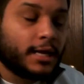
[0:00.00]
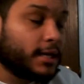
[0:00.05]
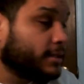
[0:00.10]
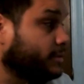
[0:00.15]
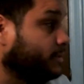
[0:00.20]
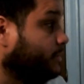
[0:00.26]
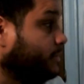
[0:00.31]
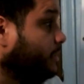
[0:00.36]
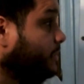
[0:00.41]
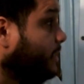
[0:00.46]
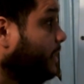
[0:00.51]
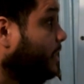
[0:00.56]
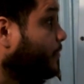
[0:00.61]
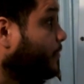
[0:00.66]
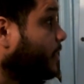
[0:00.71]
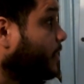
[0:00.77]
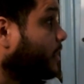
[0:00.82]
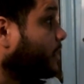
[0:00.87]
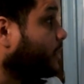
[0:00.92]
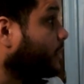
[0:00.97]
Today, we're going
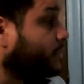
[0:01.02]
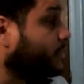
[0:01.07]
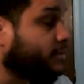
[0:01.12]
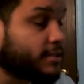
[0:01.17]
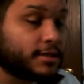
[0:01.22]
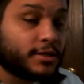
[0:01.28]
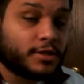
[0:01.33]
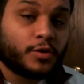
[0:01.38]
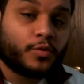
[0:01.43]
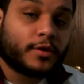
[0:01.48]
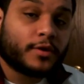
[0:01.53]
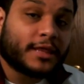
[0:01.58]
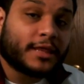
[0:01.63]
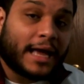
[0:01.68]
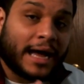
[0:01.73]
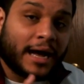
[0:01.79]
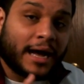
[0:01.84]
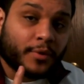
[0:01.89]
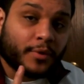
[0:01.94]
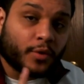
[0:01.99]
to continue with
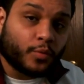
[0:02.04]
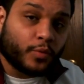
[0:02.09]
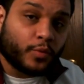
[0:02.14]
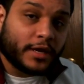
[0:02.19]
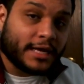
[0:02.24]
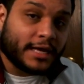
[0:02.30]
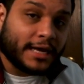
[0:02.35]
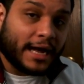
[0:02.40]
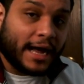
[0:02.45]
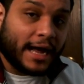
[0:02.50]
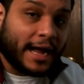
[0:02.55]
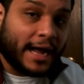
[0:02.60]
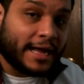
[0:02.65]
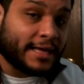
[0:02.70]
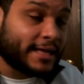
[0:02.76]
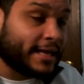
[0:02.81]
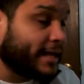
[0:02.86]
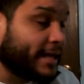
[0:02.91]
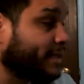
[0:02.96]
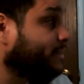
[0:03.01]
our week I
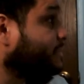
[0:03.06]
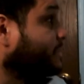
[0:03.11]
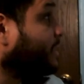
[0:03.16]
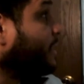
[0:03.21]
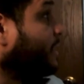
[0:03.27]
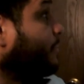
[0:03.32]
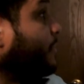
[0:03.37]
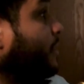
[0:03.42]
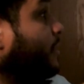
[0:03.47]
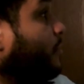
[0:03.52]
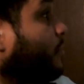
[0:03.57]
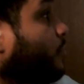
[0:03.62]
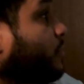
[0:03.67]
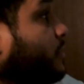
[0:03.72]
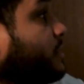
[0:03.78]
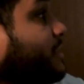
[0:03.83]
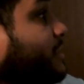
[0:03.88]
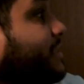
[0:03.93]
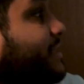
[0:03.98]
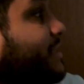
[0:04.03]
can statement, which
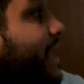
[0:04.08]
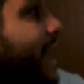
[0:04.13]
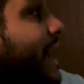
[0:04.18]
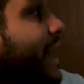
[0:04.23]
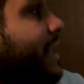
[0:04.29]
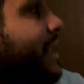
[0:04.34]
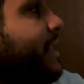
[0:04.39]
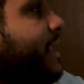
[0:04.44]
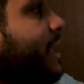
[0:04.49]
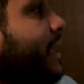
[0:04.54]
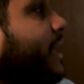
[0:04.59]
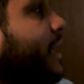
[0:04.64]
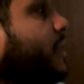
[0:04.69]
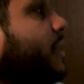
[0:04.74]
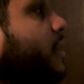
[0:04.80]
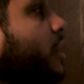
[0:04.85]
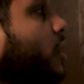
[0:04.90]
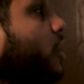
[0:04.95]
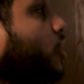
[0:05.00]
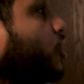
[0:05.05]
is I can
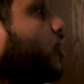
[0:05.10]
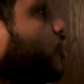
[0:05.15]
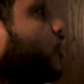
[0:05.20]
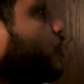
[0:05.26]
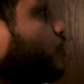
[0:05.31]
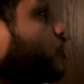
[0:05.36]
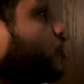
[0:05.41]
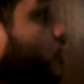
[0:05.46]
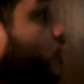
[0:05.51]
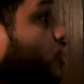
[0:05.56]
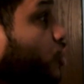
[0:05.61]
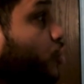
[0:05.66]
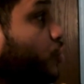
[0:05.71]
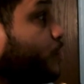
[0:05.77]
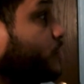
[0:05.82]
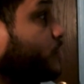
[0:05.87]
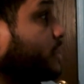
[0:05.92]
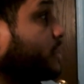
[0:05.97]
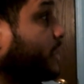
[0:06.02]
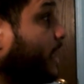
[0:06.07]
use cubes
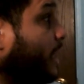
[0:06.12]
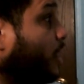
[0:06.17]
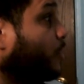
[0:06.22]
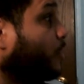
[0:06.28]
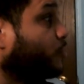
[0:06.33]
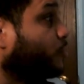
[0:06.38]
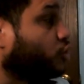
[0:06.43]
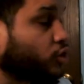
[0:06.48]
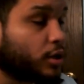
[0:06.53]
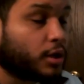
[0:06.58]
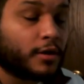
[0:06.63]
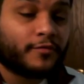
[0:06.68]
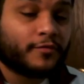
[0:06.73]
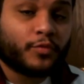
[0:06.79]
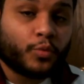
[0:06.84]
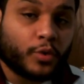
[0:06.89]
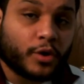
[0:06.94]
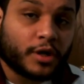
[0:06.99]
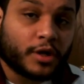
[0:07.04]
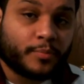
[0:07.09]
to help solve
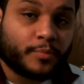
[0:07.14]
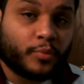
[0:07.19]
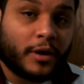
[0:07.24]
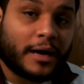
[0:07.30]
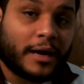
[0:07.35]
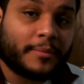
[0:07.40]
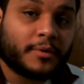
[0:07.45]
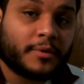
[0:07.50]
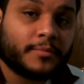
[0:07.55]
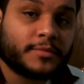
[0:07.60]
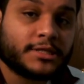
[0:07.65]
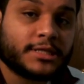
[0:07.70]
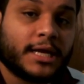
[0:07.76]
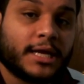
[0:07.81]
word problems.